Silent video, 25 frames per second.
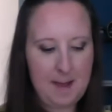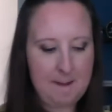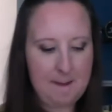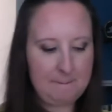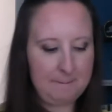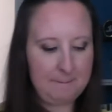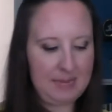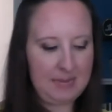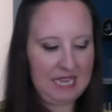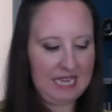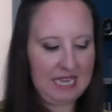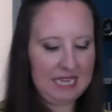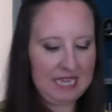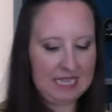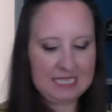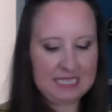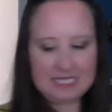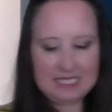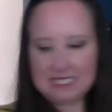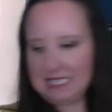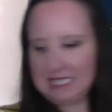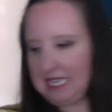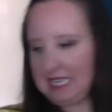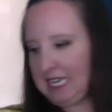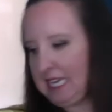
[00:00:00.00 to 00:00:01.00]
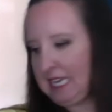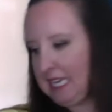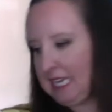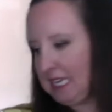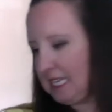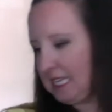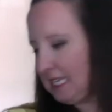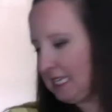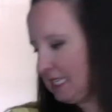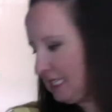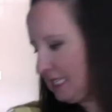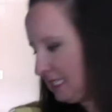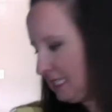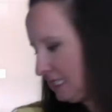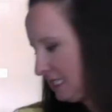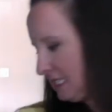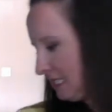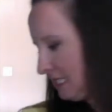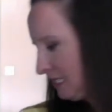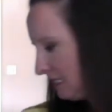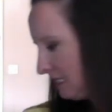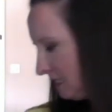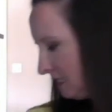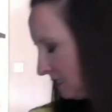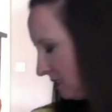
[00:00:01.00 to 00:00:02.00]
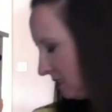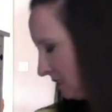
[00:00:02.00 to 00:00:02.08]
Bee's Knees.